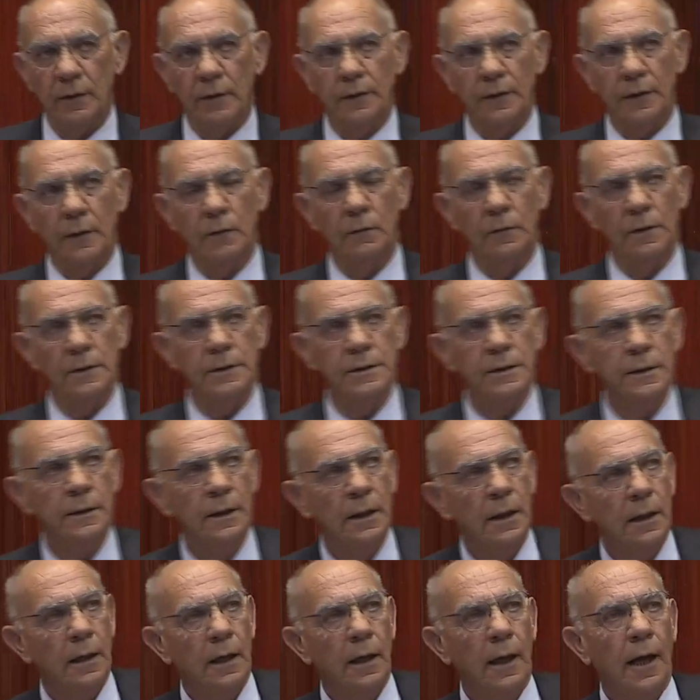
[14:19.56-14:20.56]
I think it was,
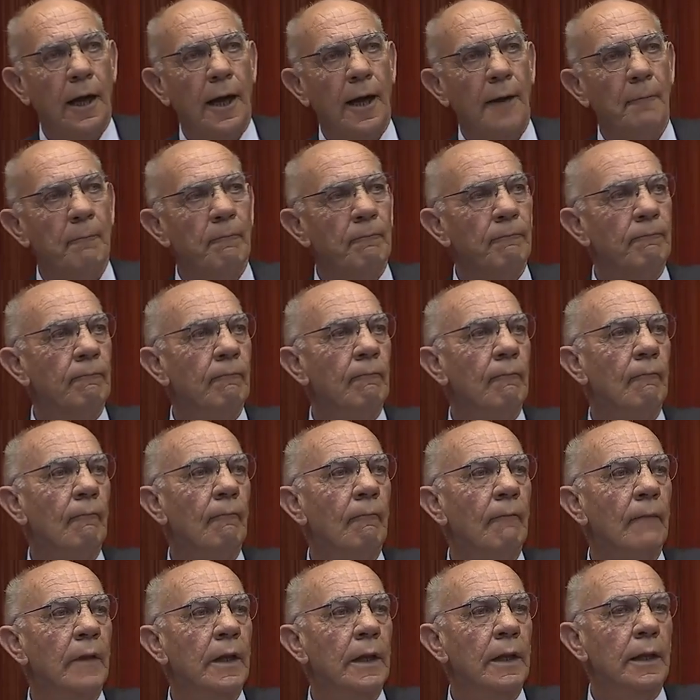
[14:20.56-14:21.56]

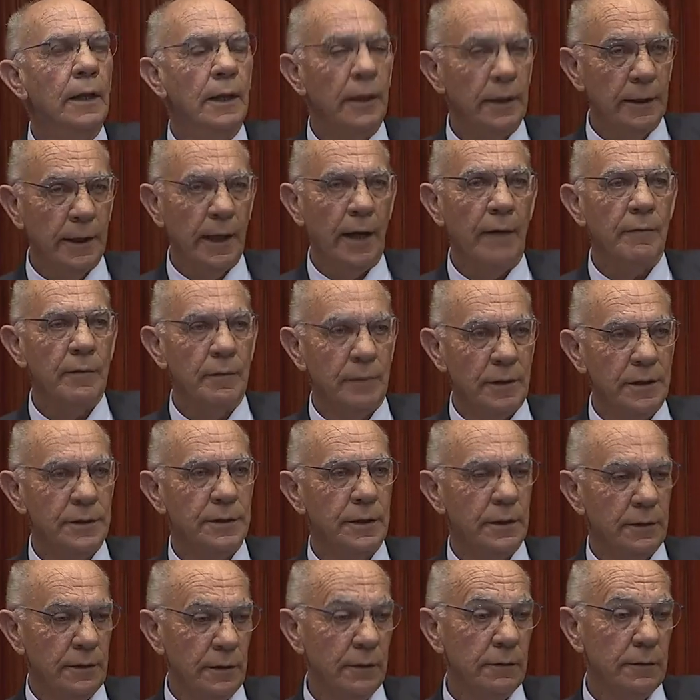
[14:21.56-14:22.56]
he came to me and
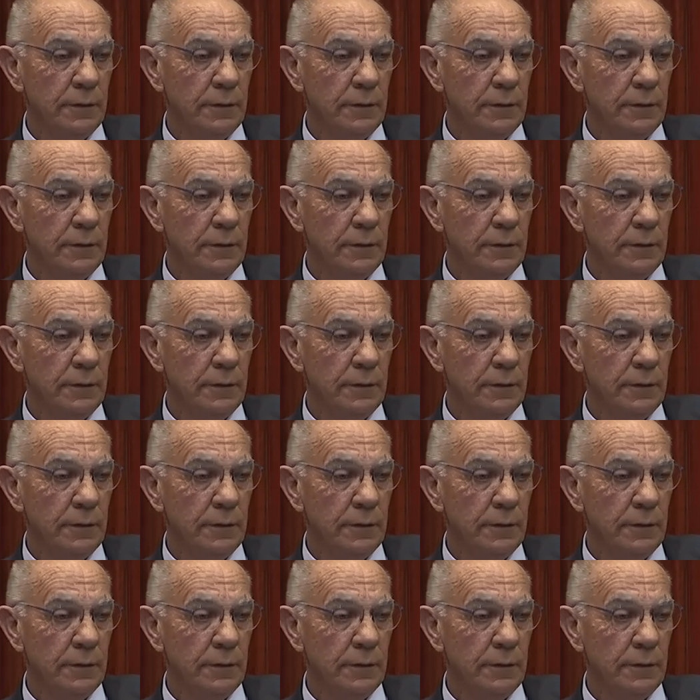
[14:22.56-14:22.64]
said,